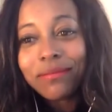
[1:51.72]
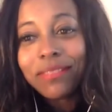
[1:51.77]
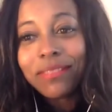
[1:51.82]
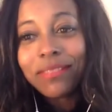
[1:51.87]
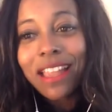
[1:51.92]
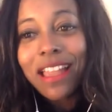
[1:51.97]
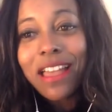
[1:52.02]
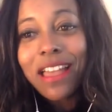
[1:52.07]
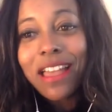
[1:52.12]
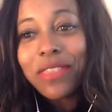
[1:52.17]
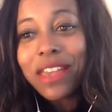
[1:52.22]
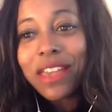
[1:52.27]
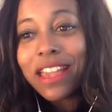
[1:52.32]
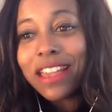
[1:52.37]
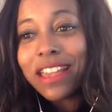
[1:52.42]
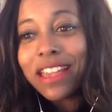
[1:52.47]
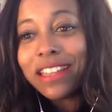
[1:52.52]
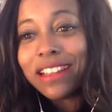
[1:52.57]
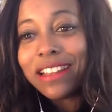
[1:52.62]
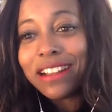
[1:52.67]
And
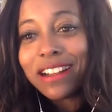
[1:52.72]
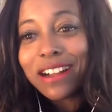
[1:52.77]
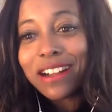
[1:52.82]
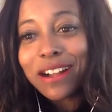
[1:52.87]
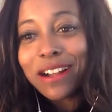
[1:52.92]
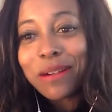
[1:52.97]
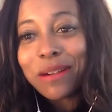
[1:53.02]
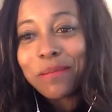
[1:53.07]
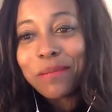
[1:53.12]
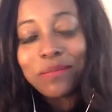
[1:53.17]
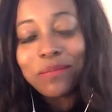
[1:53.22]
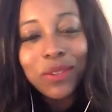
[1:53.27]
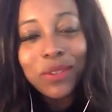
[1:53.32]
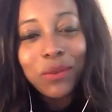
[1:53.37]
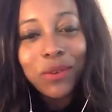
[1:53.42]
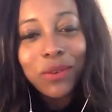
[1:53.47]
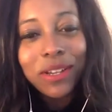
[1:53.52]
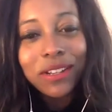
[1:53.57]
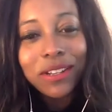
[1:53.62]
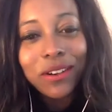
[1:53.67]
then um,
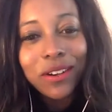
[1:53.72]
when